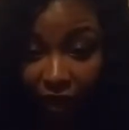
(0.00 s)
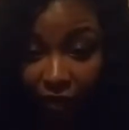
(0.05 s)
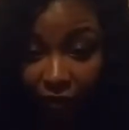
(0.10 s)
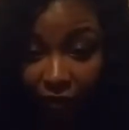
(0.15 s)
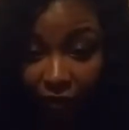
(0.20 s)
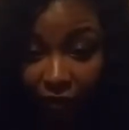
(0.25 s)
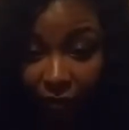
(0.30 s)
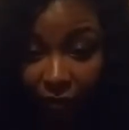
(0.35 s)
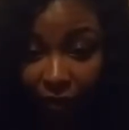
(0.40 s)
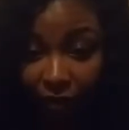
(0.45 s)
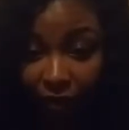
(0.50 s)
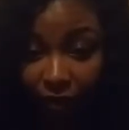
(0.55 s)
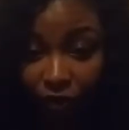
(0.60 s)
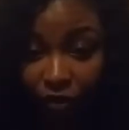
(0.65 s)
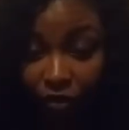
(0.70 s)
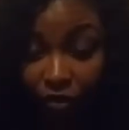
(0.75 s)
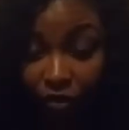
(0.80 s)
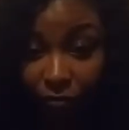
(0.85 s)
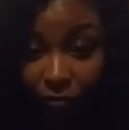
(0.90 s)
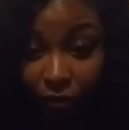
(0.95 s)
For marriage
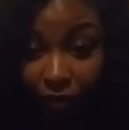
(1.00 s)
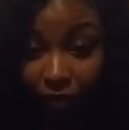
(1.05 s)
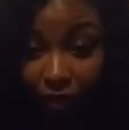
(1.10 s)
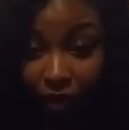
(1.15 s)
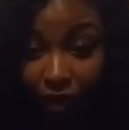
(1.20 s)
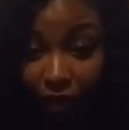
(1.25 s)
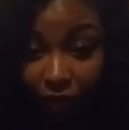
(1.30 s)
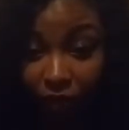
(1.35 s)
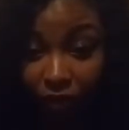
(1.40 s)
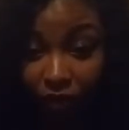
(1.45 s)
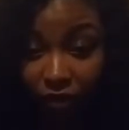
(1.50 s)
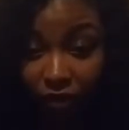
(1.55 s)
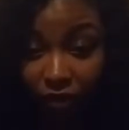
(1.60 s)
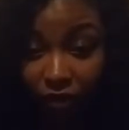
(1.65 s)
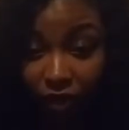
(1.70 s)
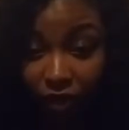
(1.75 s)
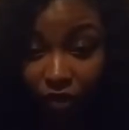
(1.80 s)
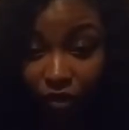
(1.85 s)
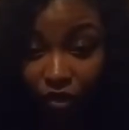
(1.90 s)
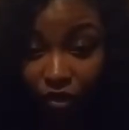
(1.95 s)
to be a
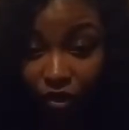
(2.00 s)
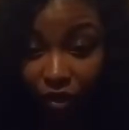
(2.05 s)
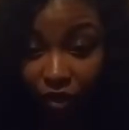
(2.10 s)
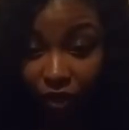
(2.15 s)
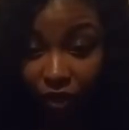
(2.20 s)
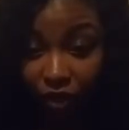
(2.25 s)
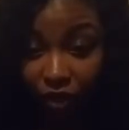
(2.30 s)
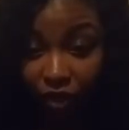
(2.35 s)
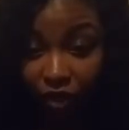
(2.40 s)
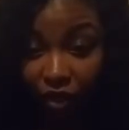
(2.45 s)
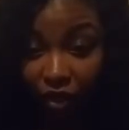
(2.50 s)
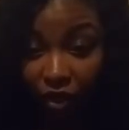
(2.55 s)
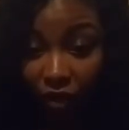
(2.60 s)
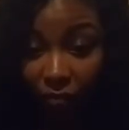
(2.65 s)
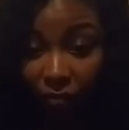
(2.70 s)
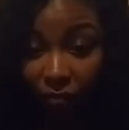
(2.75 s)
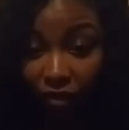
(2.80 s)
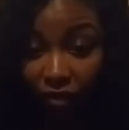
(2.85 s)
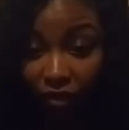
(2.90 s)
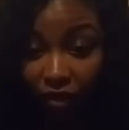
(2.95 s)
conversation, y'all
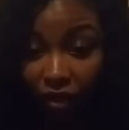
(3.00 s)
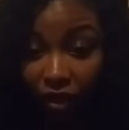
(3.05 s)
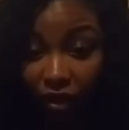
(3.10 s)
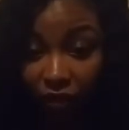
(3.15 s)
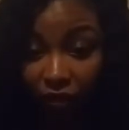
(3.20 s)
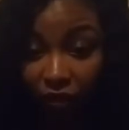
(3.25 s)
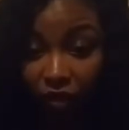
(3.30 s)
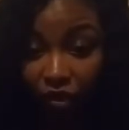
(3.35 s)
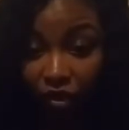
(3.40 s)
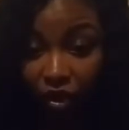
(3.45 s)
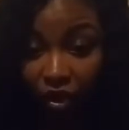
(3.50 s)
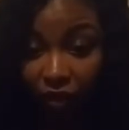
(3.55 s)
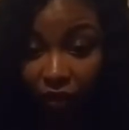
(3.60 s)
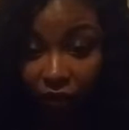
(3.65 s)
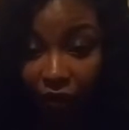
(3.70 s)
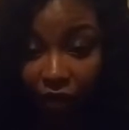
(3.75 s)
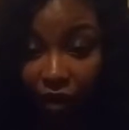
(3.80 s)
must love each other.